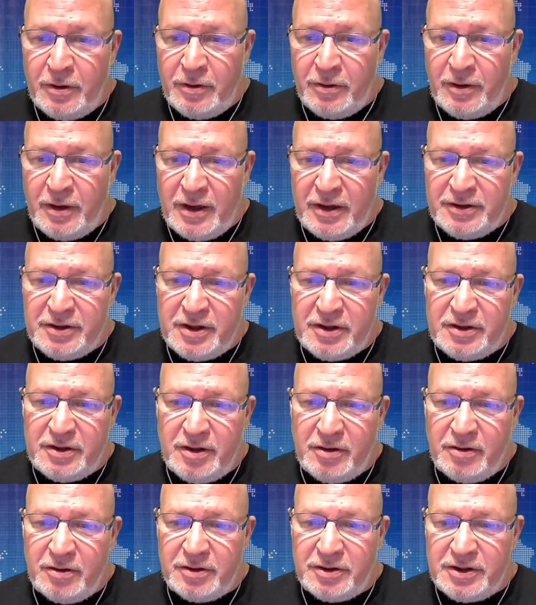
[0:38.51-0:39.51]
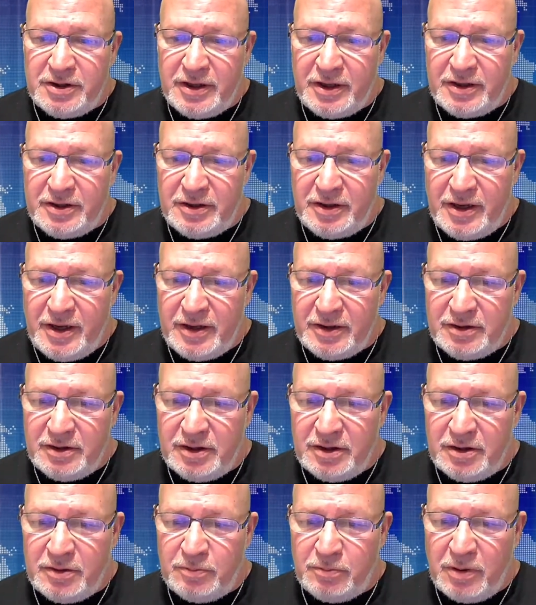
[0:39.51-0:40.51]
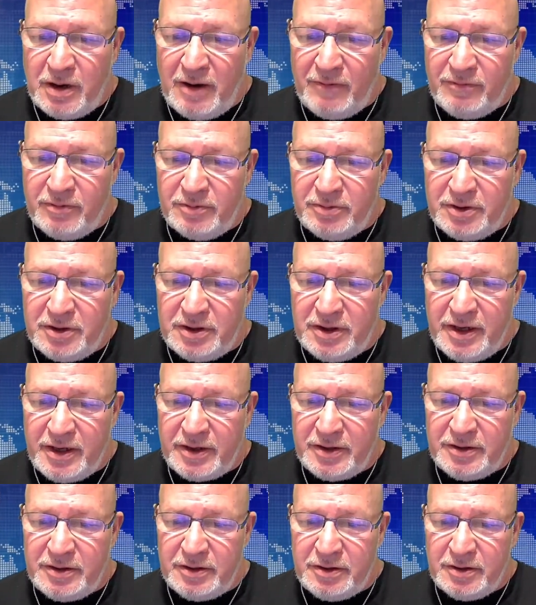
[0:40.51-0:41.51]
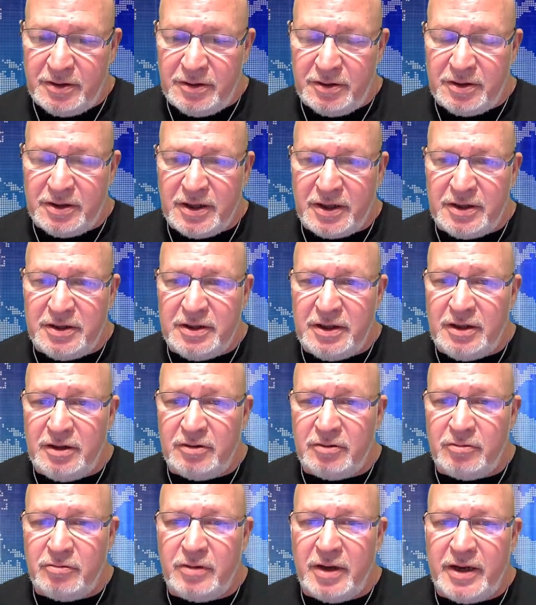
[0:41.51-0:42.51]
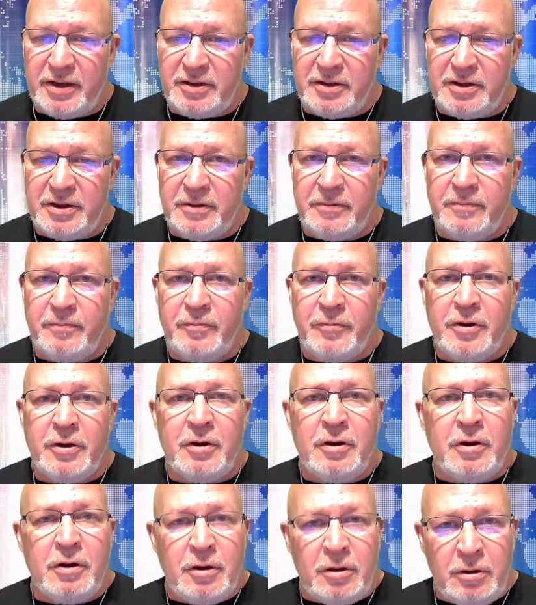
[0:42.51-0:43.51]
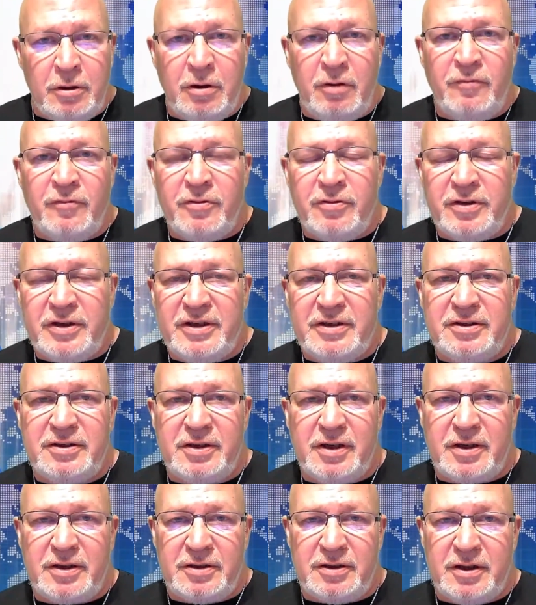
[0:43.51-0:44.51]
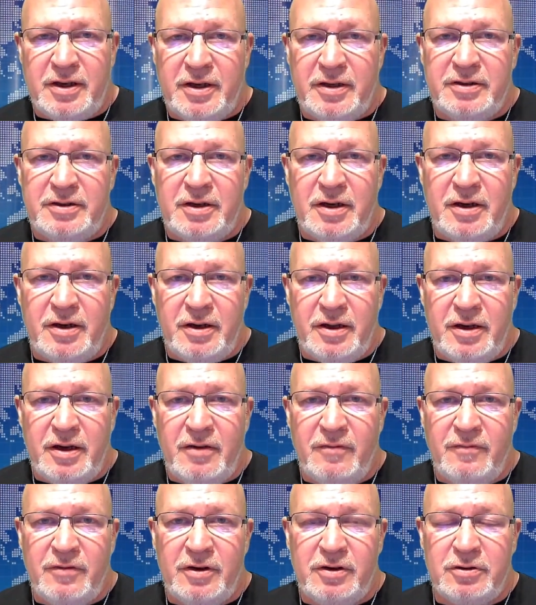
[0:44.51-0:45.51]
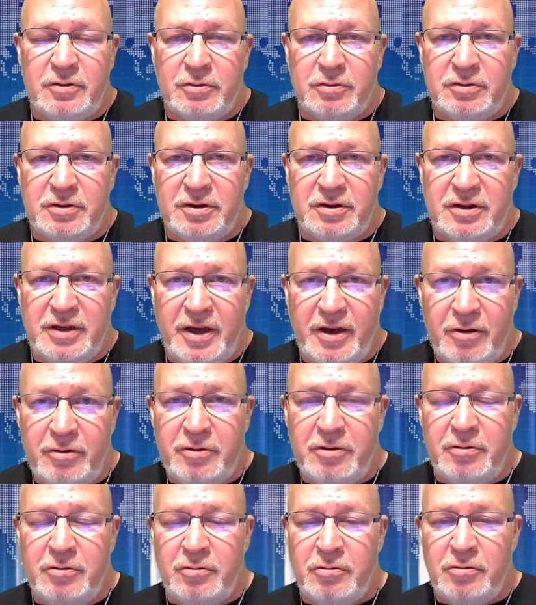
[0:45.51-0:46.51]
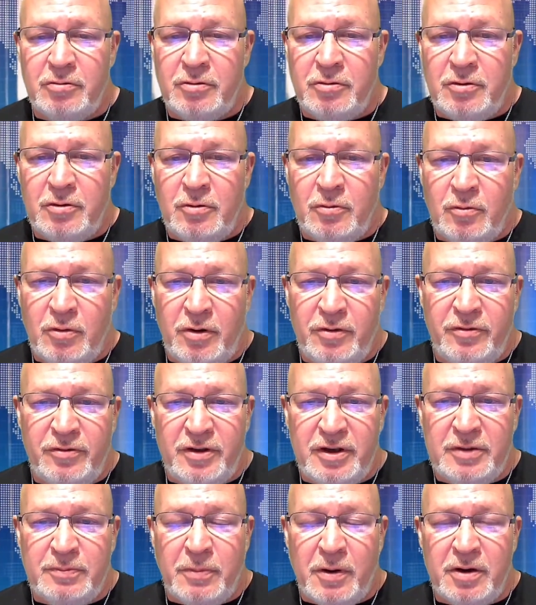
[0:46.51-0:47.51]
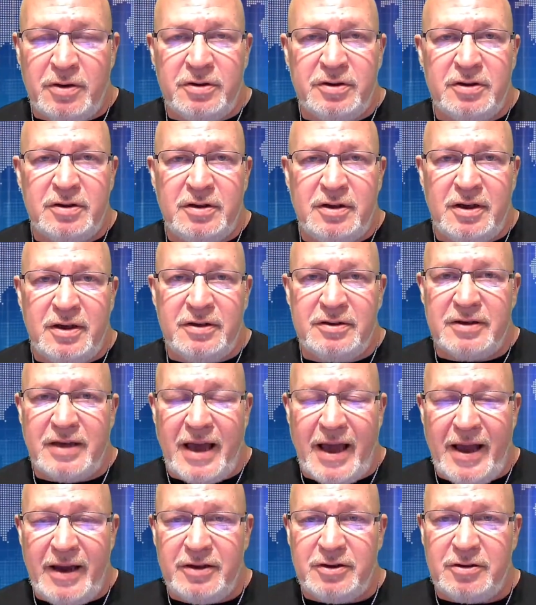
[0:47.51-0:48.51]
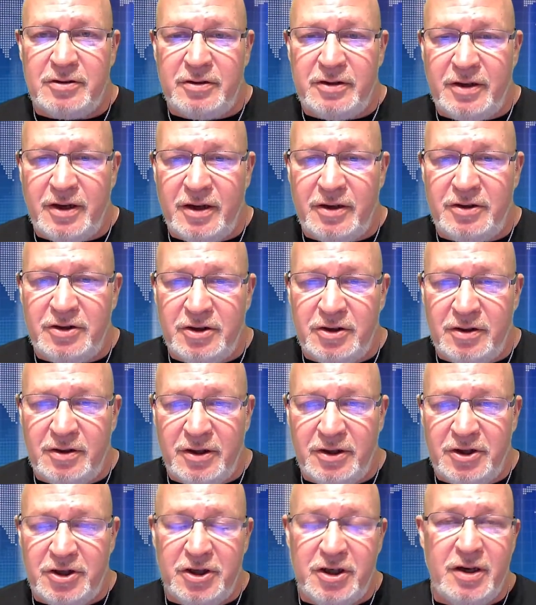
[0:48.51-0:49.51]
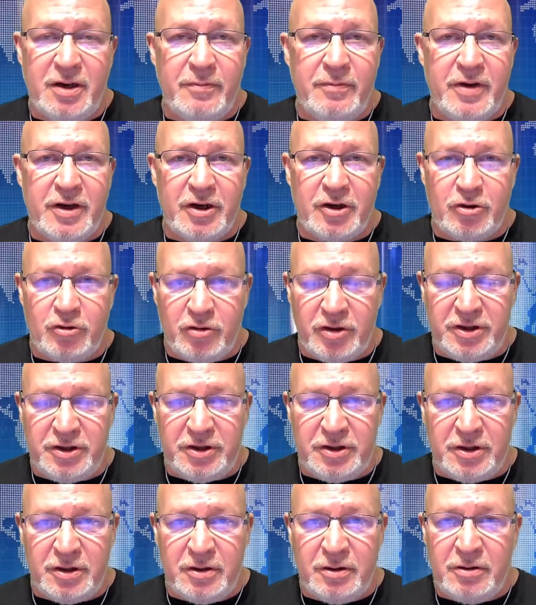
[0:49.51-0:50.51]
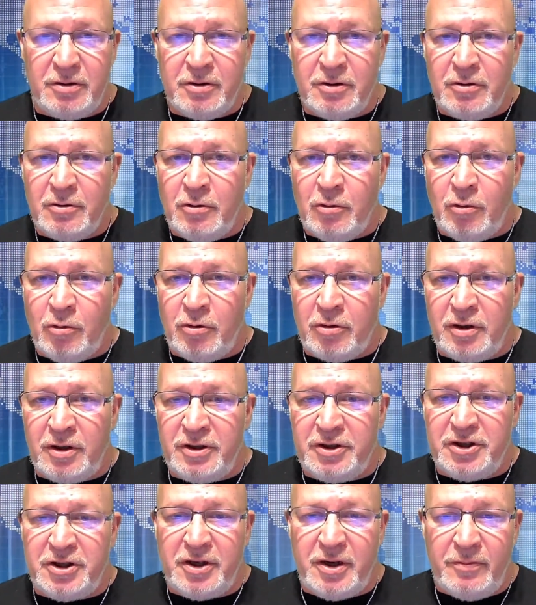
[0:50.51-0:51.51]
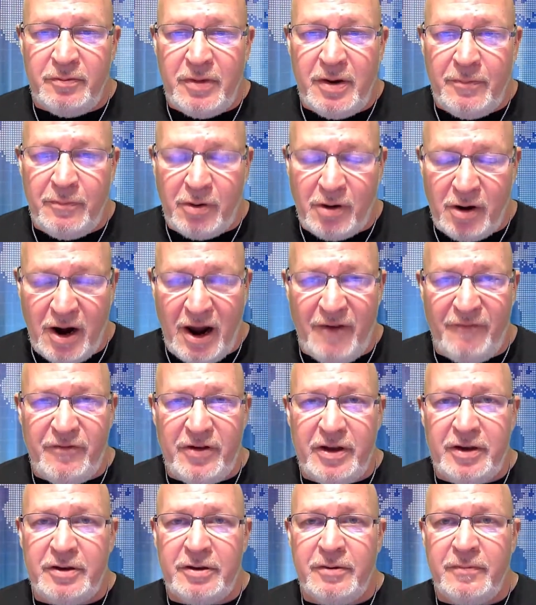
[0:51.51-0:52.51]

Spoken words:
It says there are six things. This is Proverbs 6, 16 through 19. Look for these six things in an individual to tell you whether this person is actually a legitimate Christian or a legitimate prophet